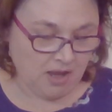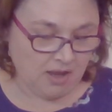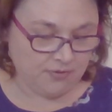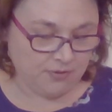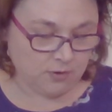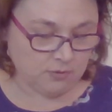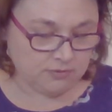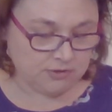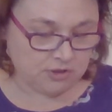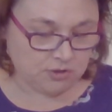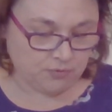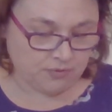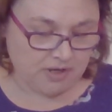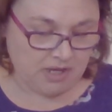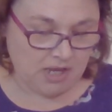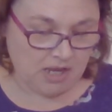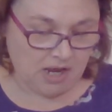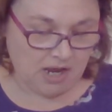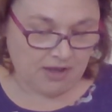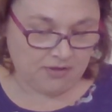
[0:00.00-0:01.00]
those
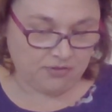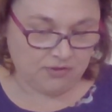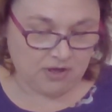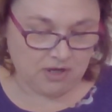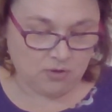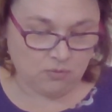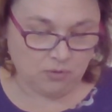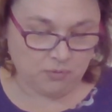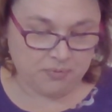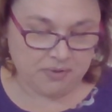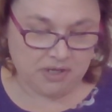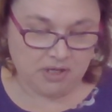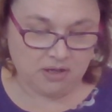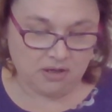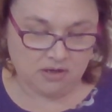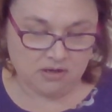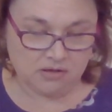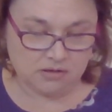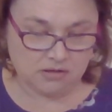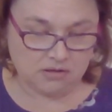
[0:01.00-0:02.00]
3 I think will
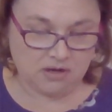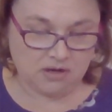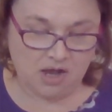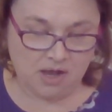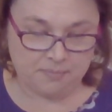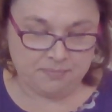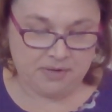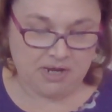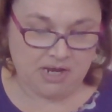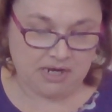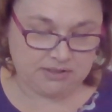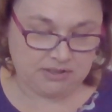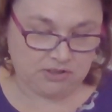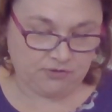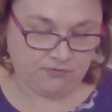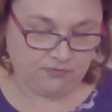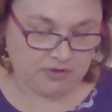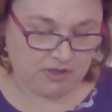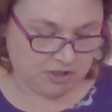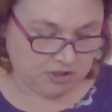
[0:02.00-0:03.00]
be up next to
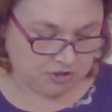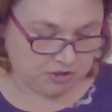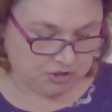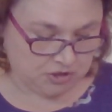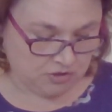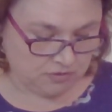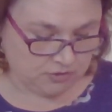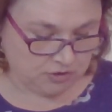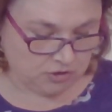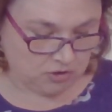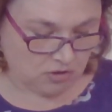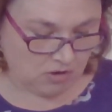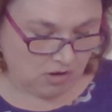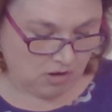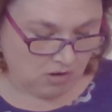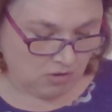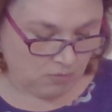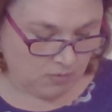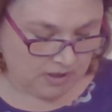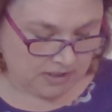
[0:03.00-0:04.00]
finish. Those are
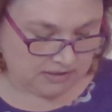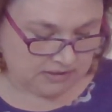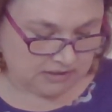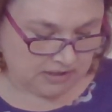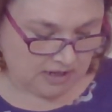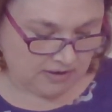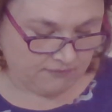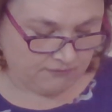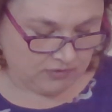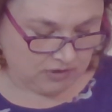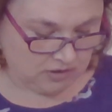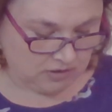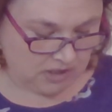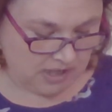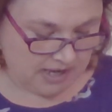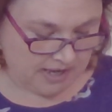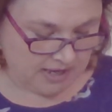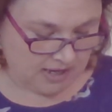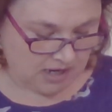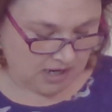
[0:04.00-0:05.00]
all ones that I feel
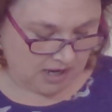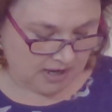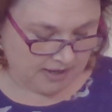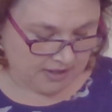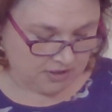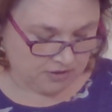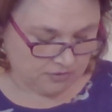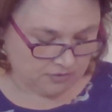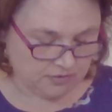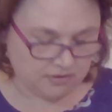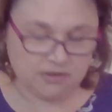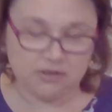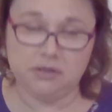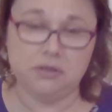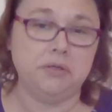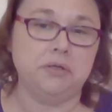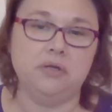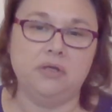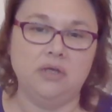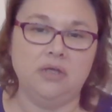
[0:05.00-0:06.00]
like I
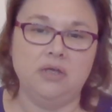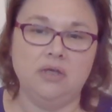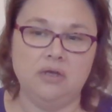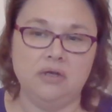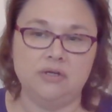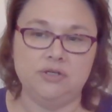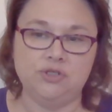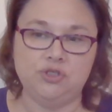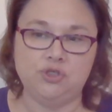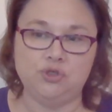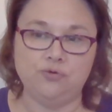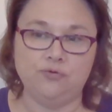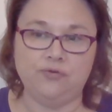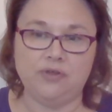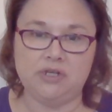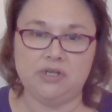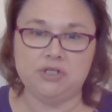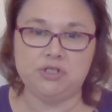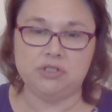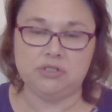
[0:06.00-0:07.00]
could do
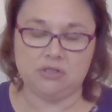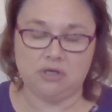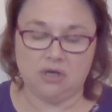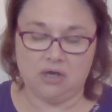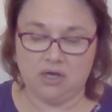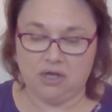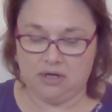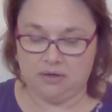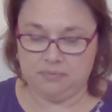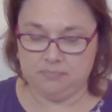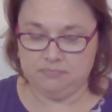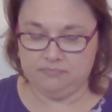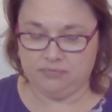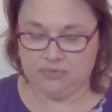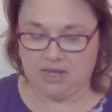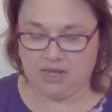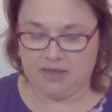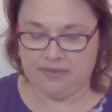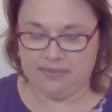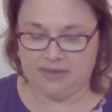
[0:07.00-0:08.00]
finishes on,
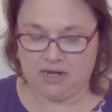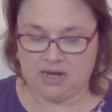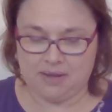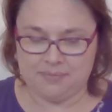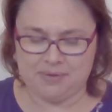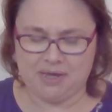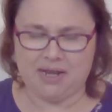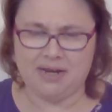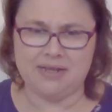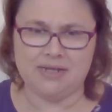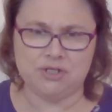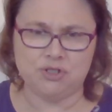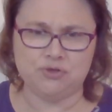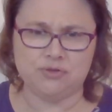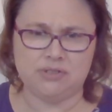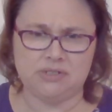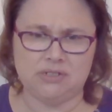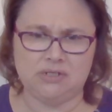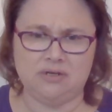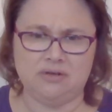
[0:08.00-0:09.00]
and that I'm kind of
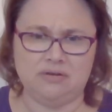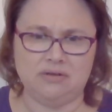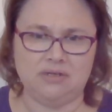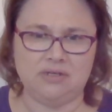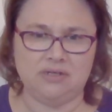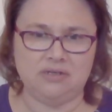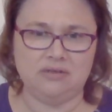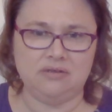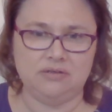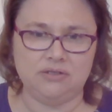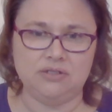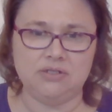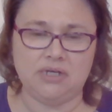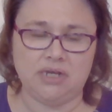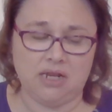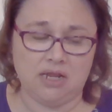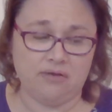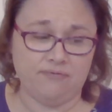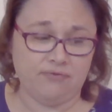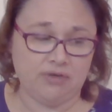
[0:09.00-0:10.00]
interested in
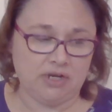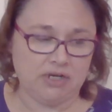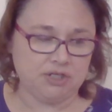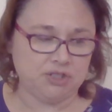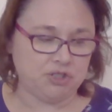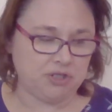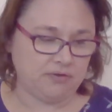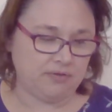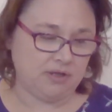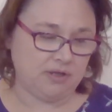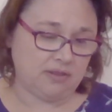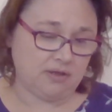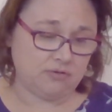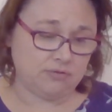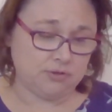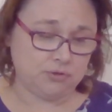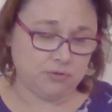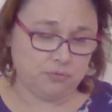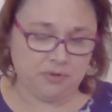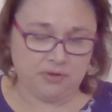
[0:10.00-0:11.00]
getting finished. I think
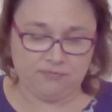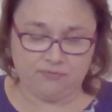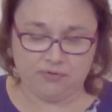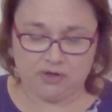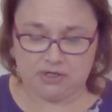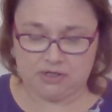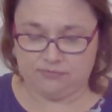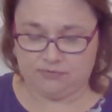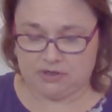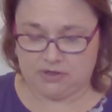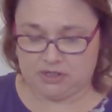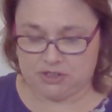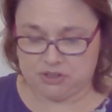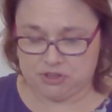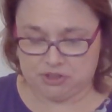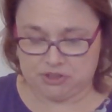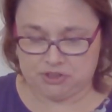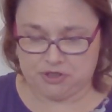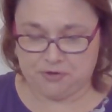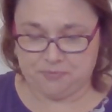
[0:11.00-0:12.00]
those would be fun to
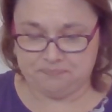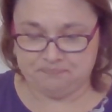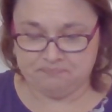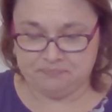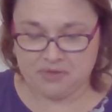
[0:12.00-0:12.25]
finish. So